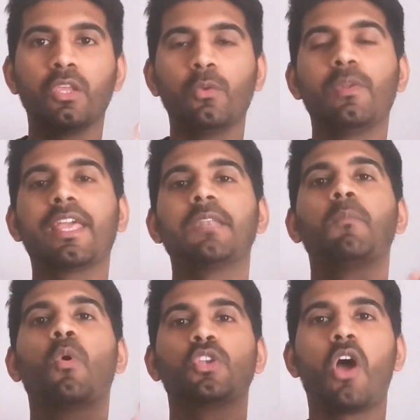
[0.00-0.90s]
you will
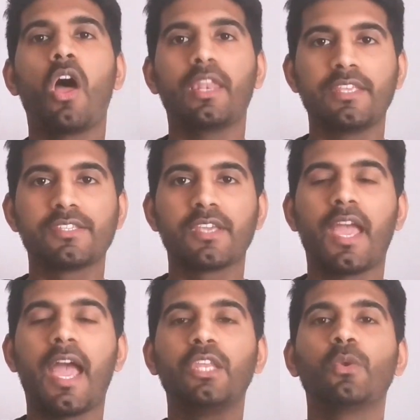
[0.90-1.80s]
get more knowledge
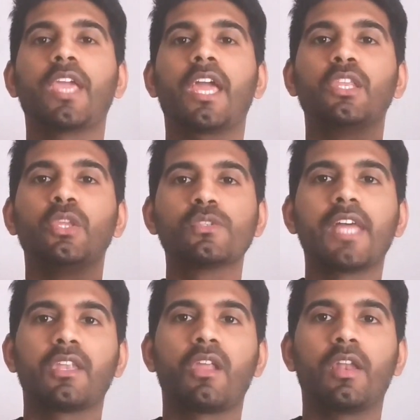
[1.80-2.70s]
and you can use that